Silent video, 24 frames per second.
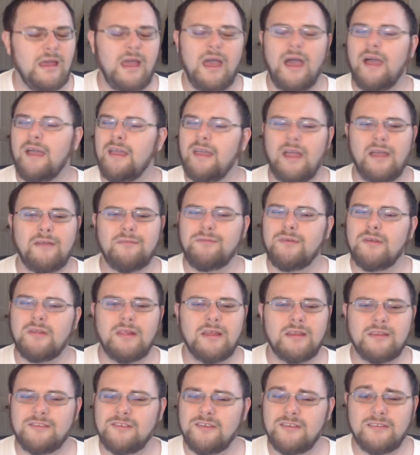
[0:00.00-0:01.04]
I, I feel
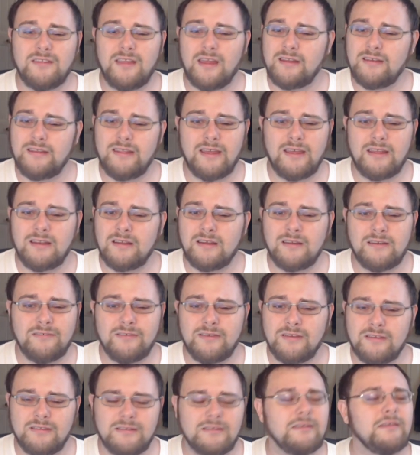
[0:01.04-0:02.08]
like she's not dead,
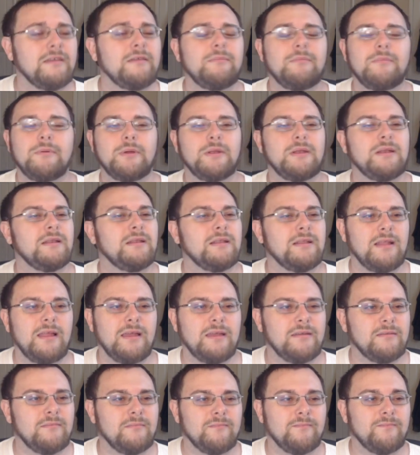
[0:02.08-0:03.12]
obviously, but
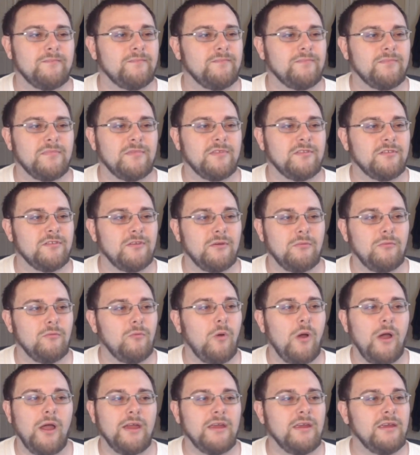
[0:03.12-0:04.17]
like, so
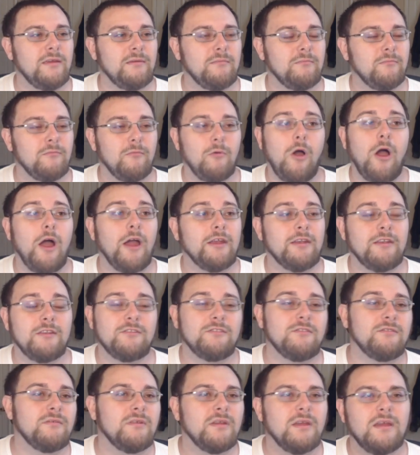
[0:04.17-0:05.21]
why why did
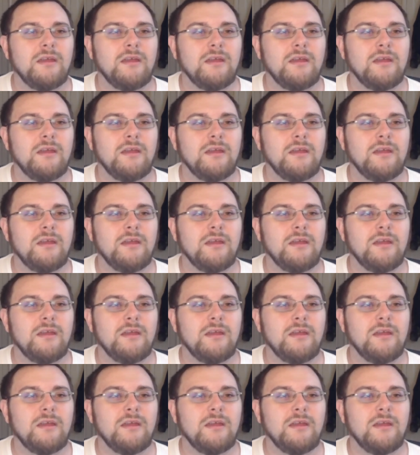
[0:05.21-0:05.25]
she...